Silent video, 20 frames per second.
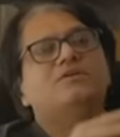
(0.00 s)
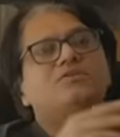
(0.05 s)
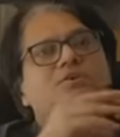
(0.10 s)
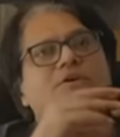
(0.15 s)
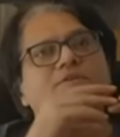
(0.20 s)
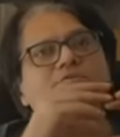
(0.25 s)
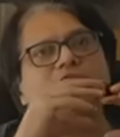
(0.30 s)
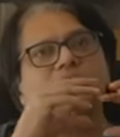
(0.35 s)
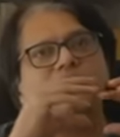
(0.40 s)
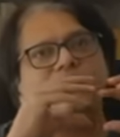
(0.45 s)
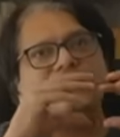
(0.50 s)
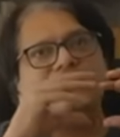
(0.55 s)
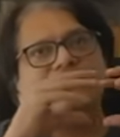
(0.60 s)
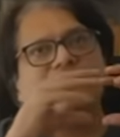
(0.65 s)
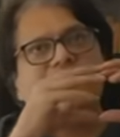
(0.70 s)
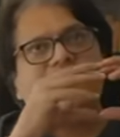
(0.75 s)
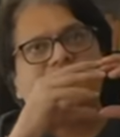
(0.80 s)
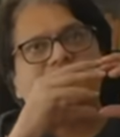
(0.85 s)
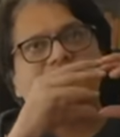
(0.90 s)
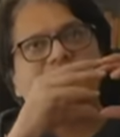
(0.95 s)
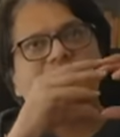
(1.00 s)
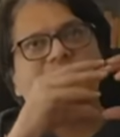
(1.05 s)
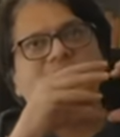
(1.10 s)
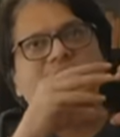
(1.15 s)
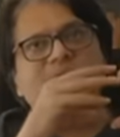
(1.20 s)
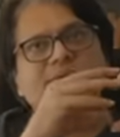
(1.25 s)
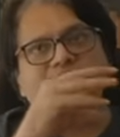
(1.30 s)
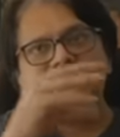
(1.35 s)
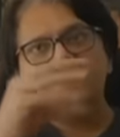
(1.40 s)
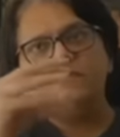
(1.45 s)
So if you can get a
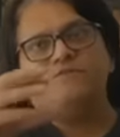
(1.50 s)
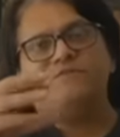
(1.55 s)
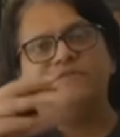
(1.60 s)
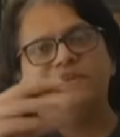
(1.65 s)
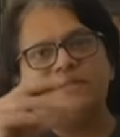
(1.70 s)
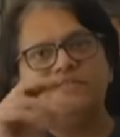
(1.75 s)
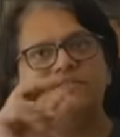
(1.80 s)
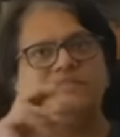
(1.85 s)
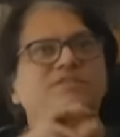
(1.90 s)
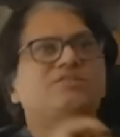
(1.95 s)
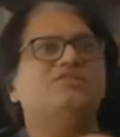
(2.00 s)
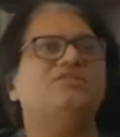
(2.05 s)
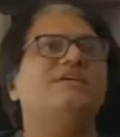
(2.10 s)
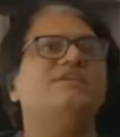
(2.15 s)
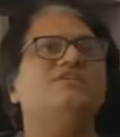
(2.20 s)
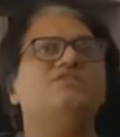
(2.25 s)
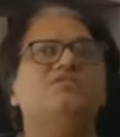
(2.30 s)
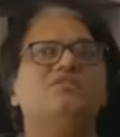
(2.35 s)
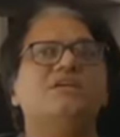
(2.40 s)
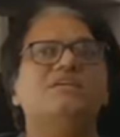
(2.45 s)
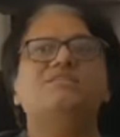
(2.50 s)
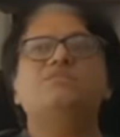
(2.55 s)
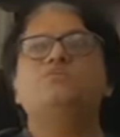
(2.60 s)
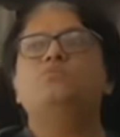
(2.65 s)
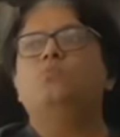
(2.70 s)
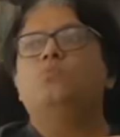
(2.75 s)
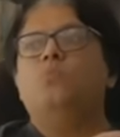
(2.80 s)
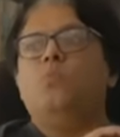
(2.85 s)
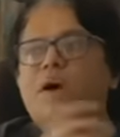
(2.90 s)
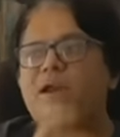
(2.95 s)
Hindi phrase and change
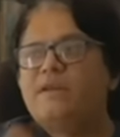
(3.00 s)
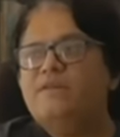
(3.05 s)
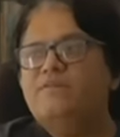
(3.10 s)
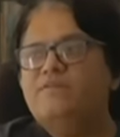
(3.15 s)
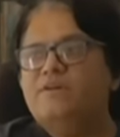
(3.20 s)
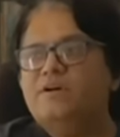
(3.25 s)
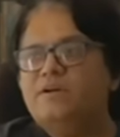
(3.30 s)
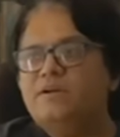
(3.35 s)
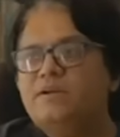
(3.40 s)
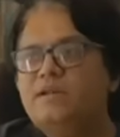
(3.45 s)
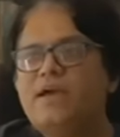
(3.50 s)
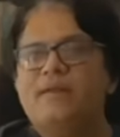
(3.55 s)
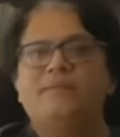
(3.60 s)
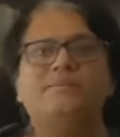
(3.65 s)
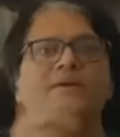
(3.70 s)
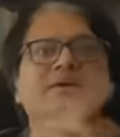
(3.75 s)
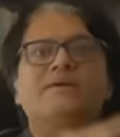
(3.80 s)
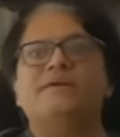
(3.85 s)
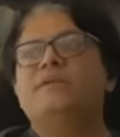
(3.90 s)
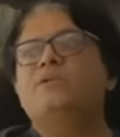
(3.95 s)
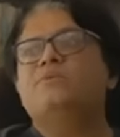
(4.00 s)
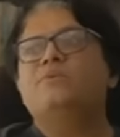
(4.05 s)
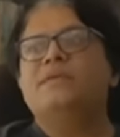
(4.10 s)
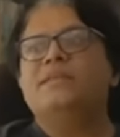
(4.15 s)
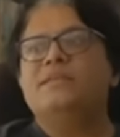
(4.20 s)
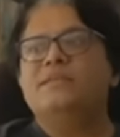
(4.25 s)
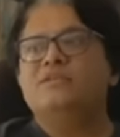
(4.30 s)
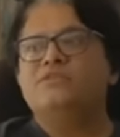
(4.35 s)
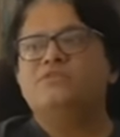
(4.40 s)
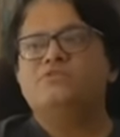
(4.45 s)
just one word and make it into an
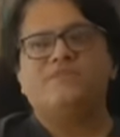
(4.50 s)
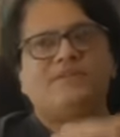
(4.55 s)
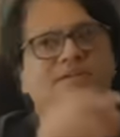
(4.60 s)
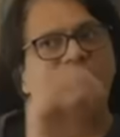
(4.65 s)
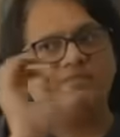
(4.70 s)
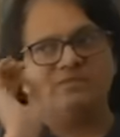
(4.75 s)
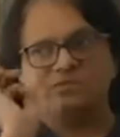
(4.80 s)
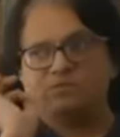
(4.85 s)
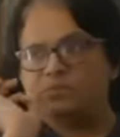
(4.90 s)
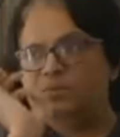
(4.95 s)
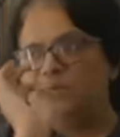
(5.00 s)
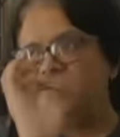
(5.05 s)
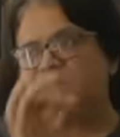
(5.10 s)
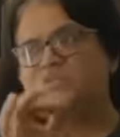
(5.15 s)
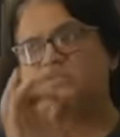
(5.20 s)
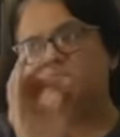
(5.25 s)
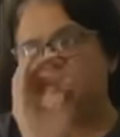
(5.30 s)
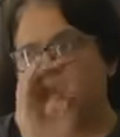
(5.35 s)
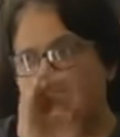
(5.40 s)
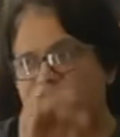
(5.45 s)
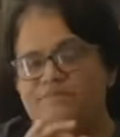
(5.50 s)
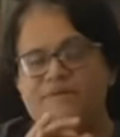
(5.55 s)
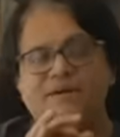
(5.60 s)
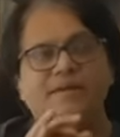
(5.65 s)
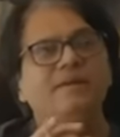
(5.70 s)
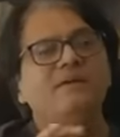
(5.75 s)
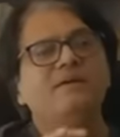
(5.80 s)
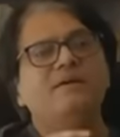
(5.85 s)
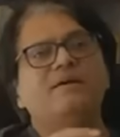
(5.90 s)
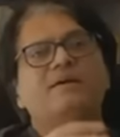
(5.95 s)
English phrase, it works really
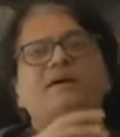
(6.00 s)
well.